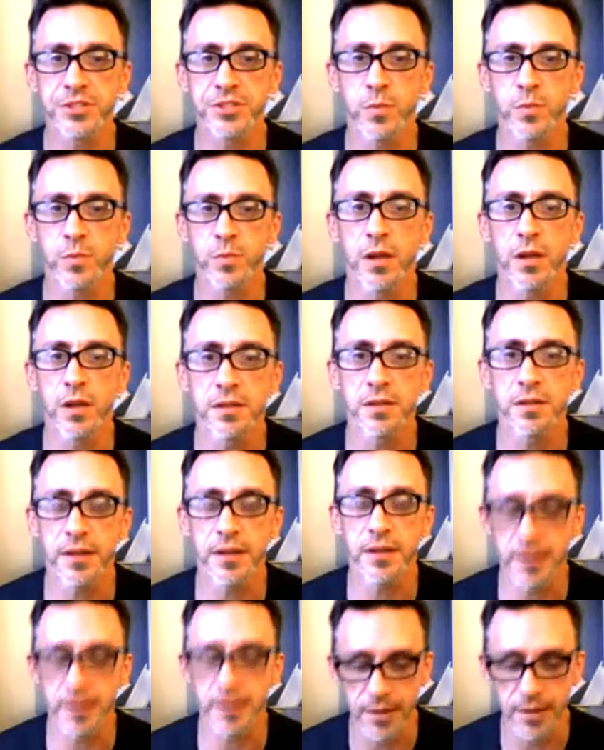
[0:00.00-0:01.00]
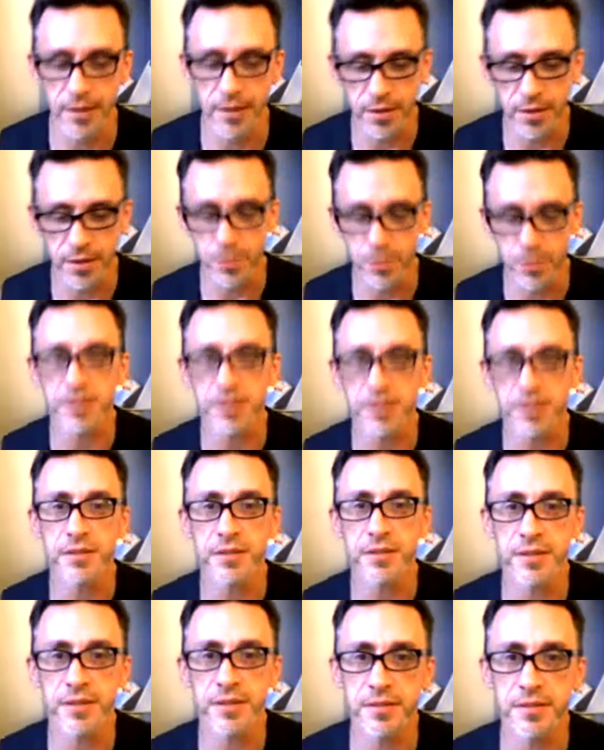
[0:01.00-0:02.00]
and I know that
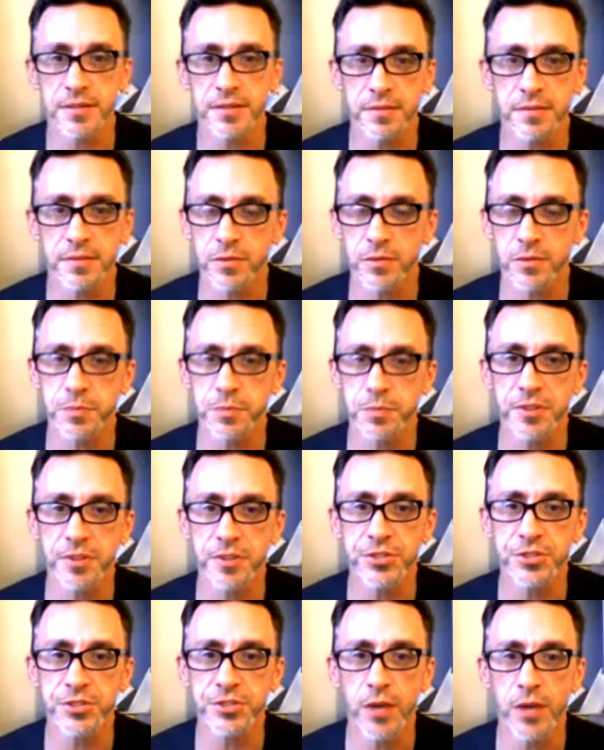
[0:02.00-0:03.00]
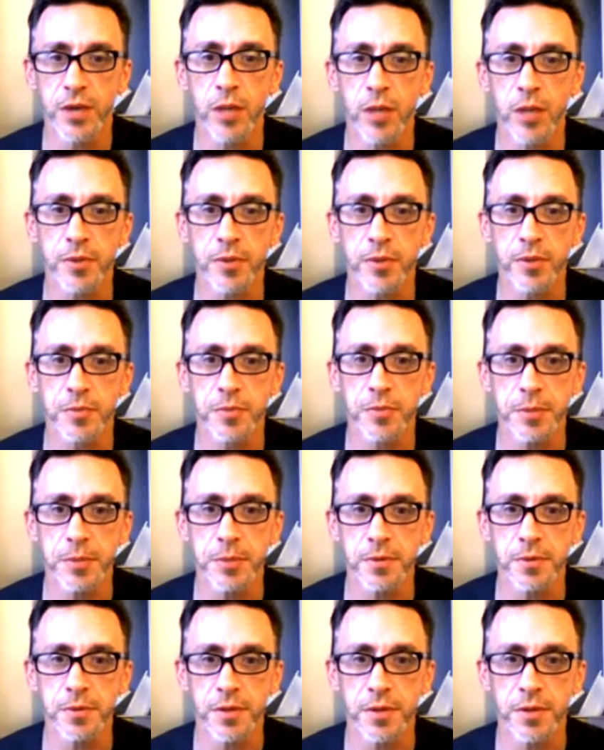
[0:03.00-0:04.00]
those books do help other people that
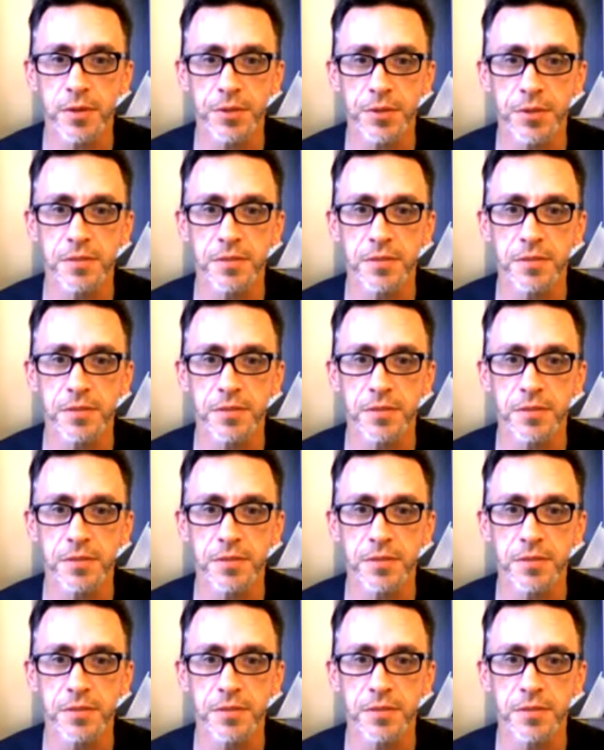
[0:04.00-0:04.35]
read them,